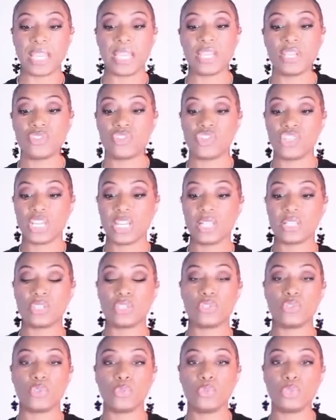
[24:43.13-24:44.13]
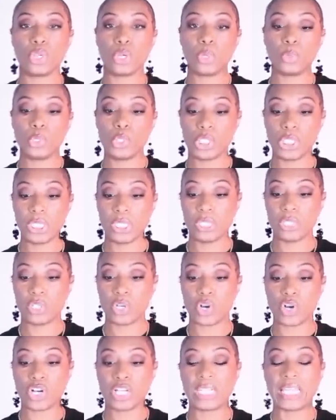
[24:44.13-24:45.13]
is she has the two-tone jeans
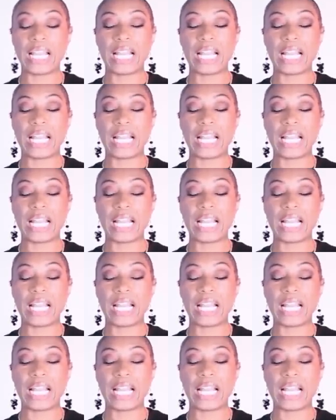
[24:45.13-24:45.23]
on,